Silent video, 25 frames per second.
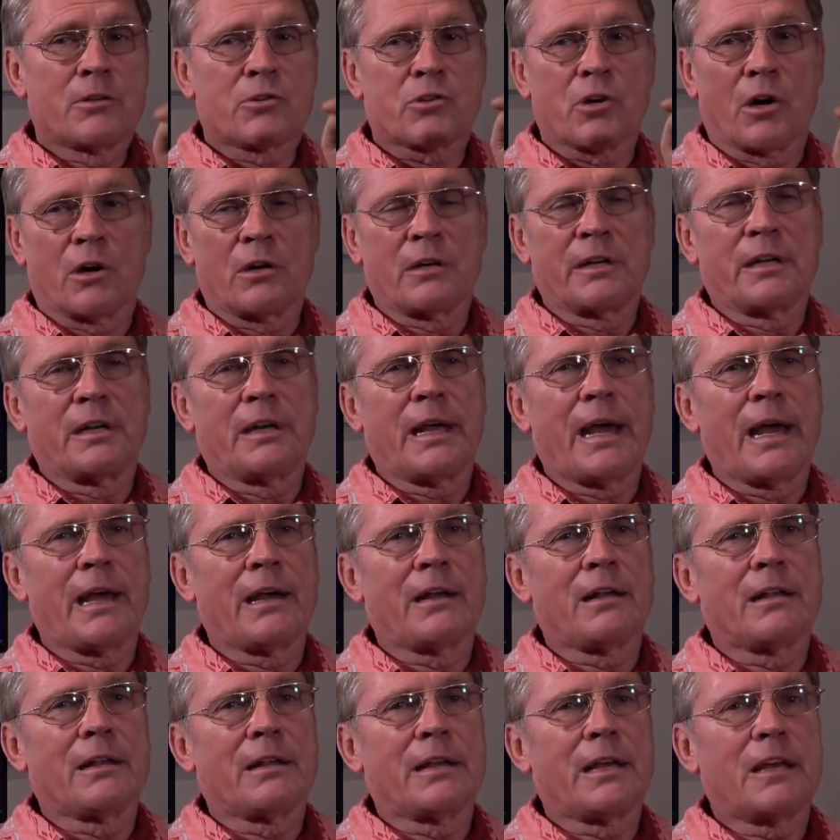Charlie
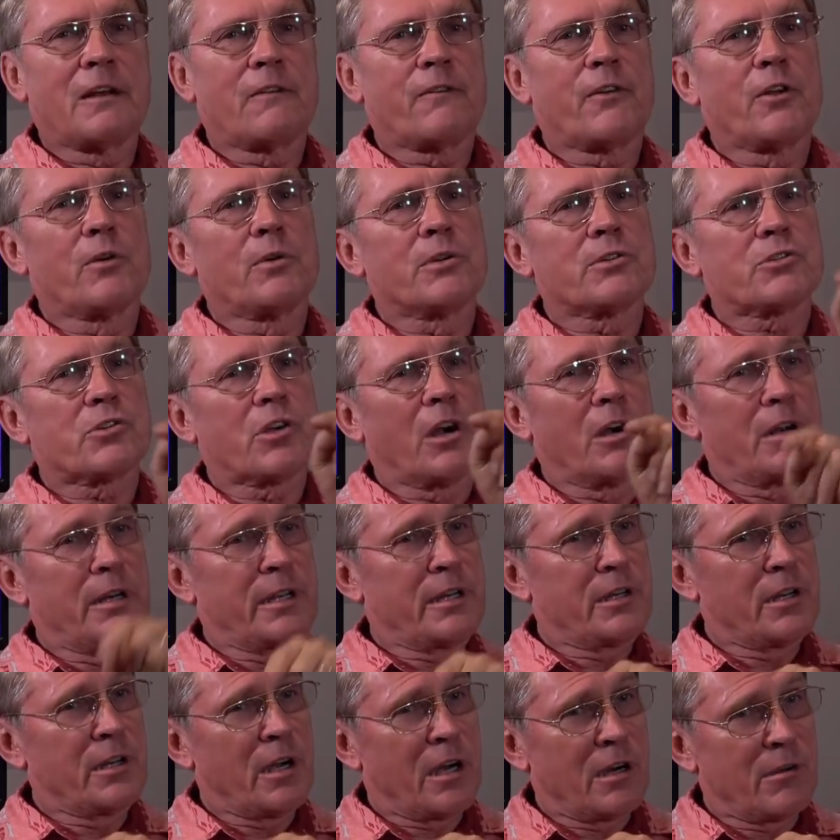Lyell influenced
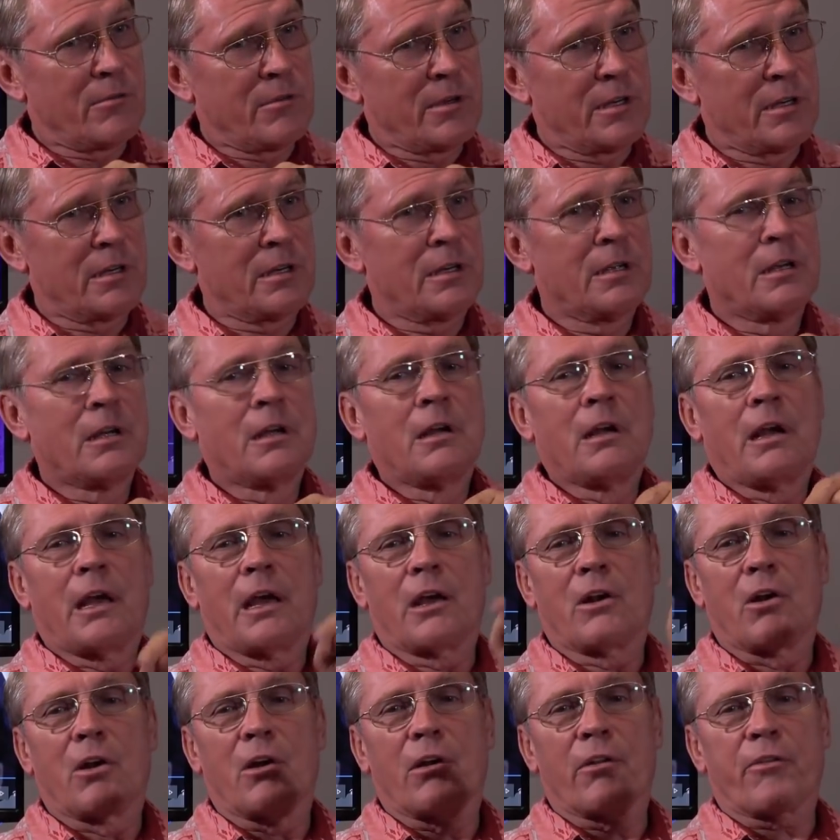Charlie Darwin,
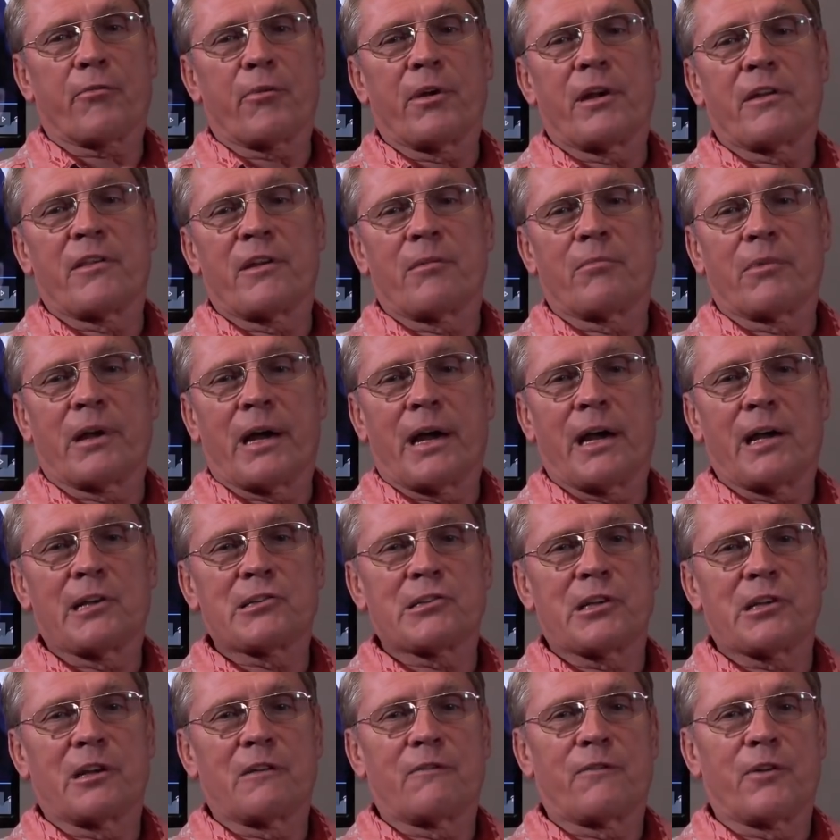and all three of them
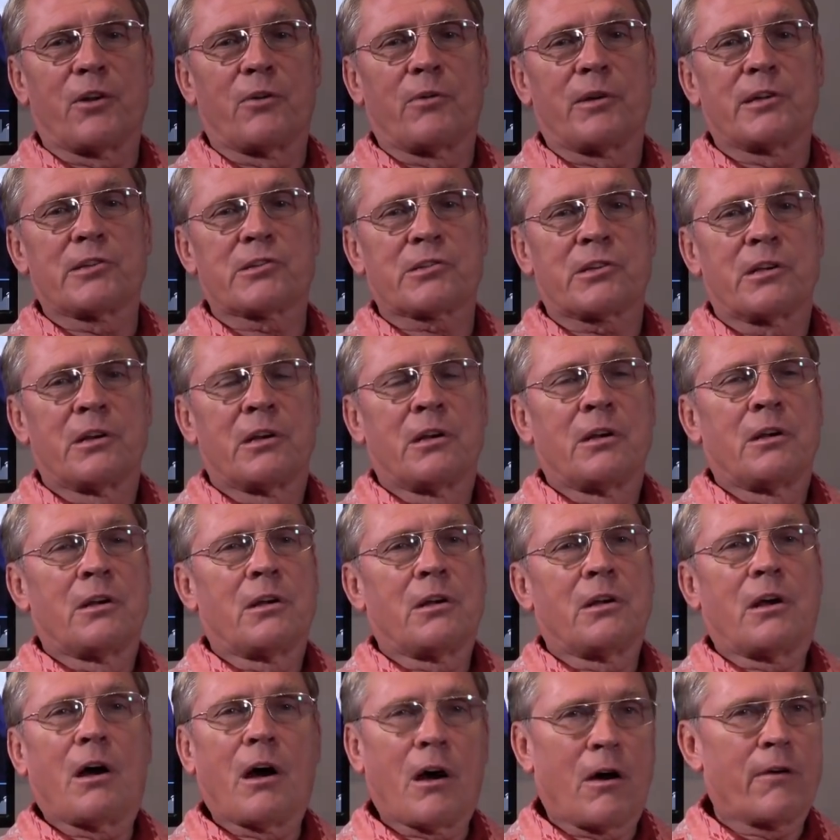guys influenced
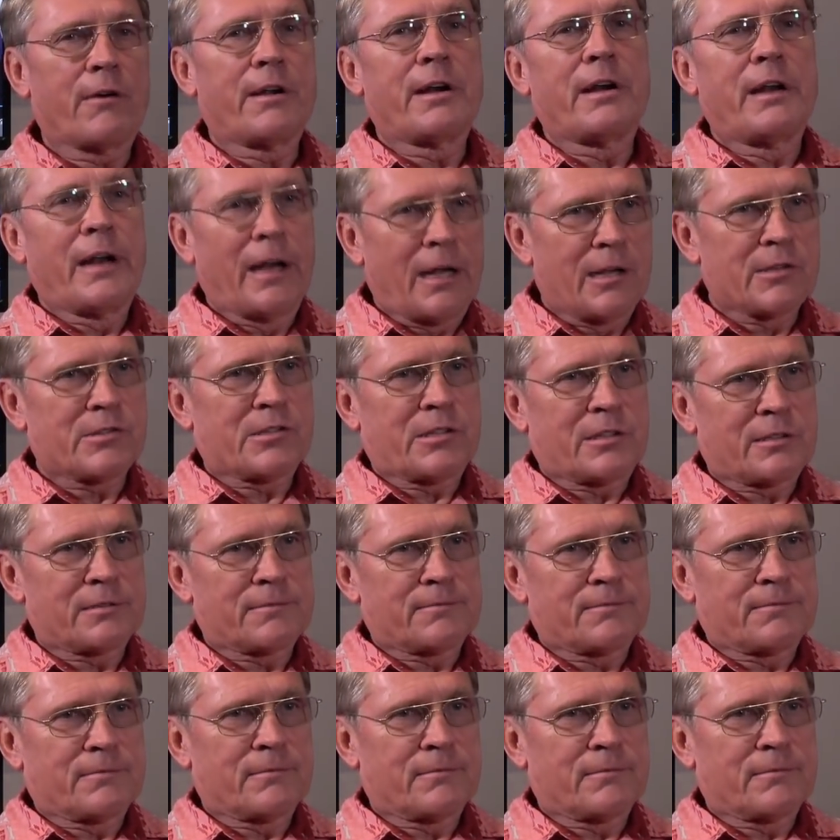Aron Nelson